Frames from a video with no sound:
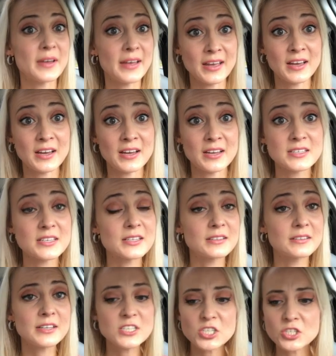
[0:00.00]
And
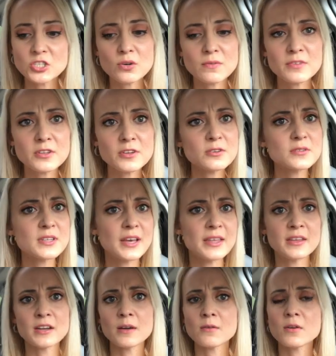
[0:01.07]
let's just go over those
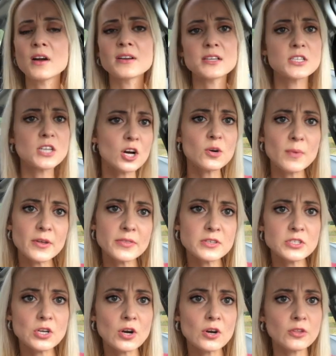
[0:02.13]
and then I'll kind of talk about
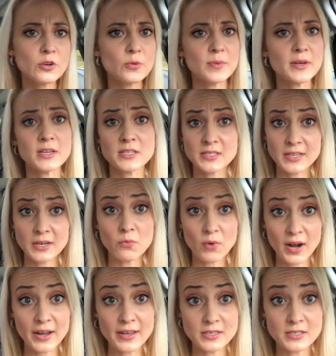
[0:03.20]
this car a little bit and say
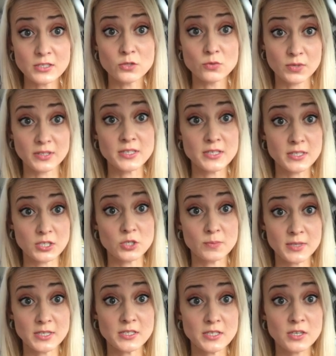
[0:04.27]
why this is really such a
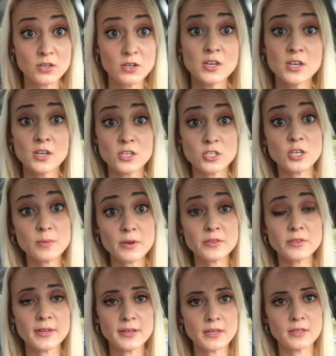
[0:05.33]
big deal. Sorry about
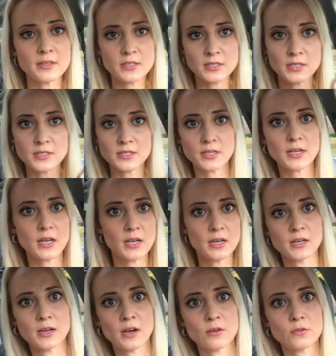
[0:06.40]
the lighting, the sun's like in
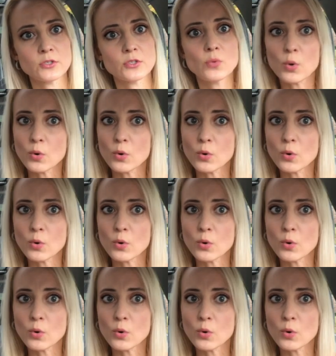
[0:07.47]
and out, so